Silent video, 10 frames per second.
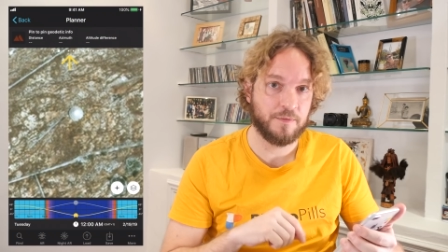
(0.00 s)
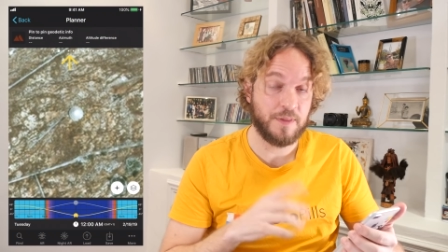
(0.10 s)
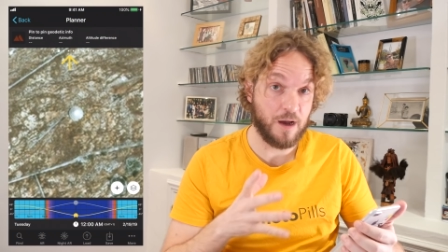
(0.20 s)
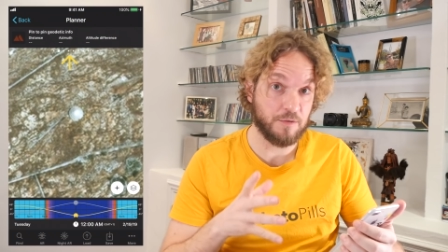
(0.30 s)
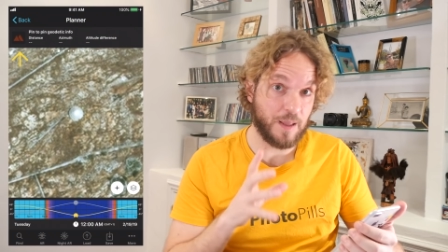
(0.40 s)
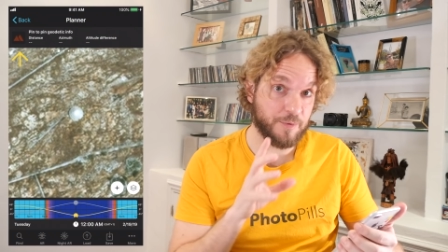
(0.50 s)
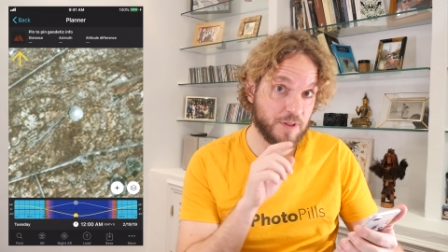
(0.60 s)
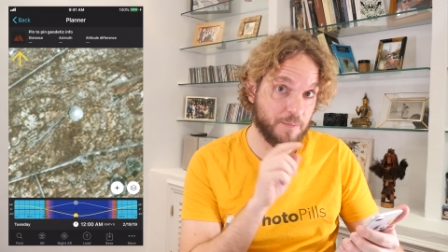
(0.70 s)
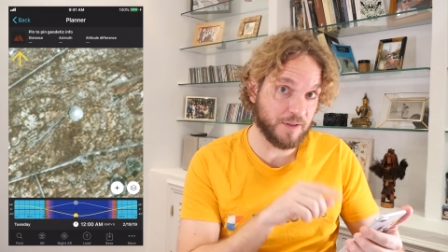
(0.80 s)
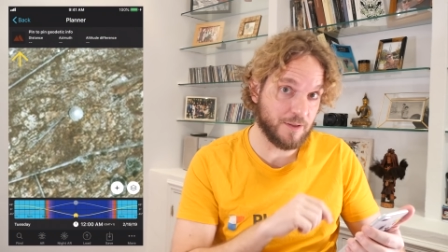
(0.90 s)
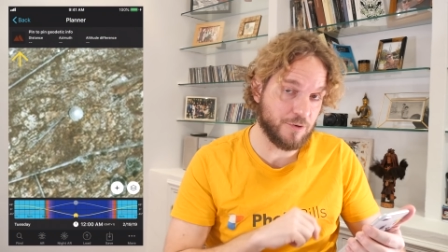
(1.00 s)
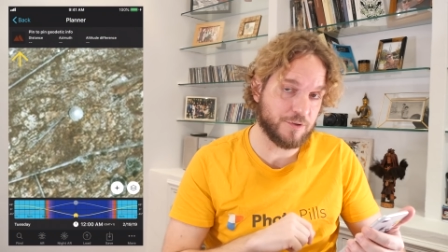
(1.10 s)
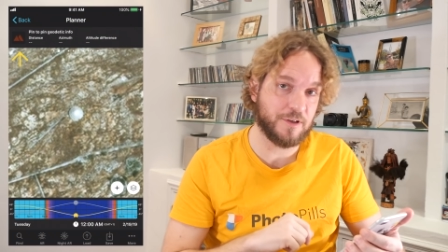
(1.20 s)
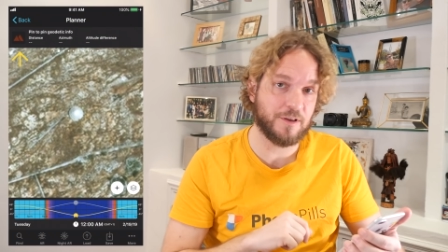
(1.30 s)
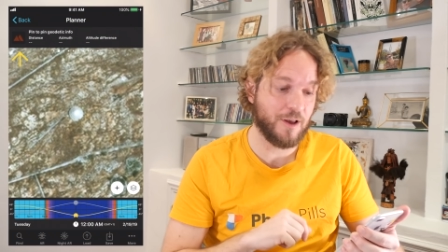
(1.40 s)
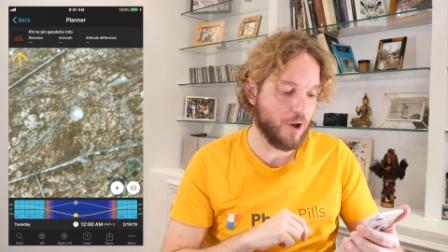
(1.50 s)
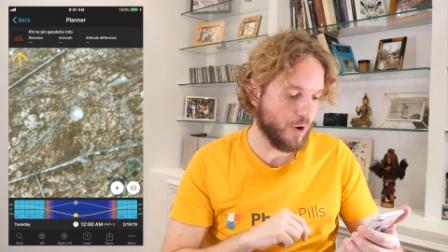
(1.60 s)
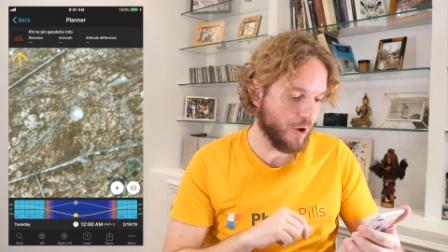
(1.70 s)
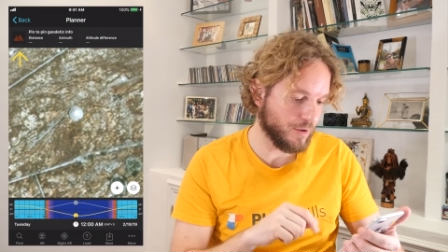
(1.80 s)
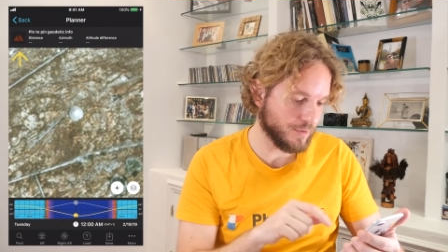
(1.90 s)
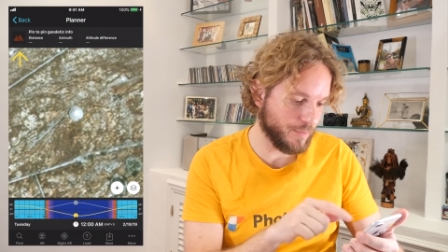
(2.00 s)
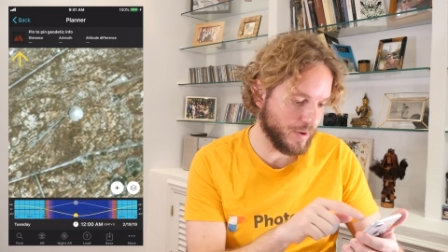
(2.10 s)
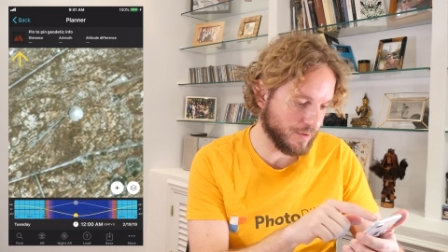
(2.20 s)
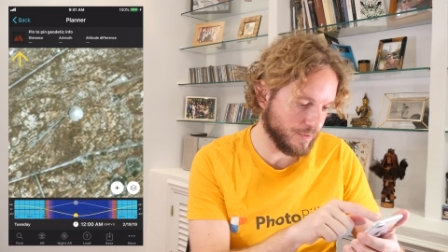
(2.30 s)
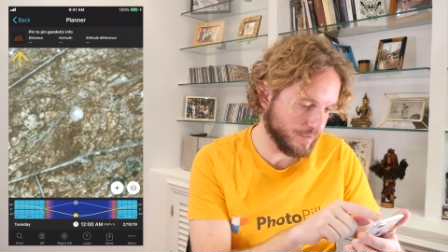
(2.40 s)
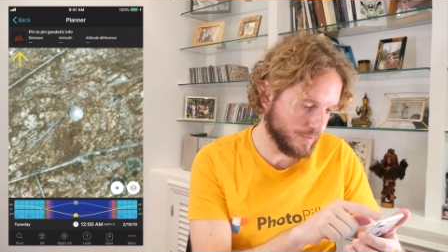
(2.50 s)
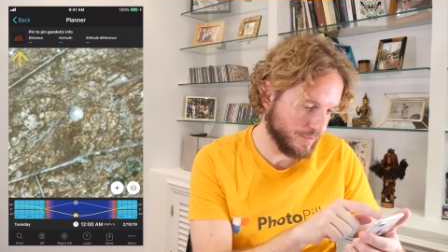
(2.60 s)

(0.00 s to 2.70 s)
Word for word: Now tap on the button you see on the panel.